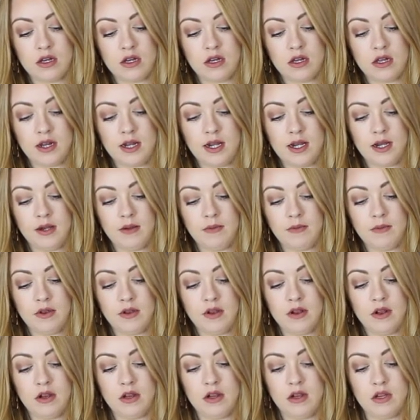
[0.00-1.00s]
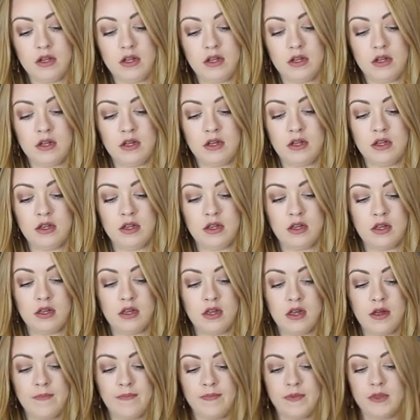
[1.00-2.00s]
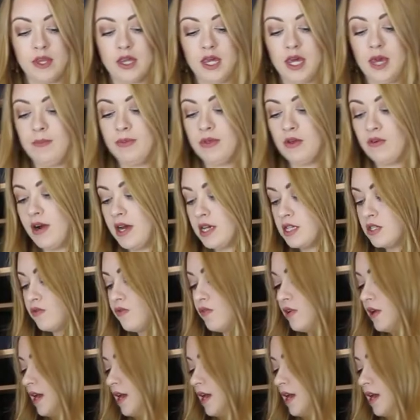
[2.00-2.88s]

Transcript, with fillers: and I'll keep the rest for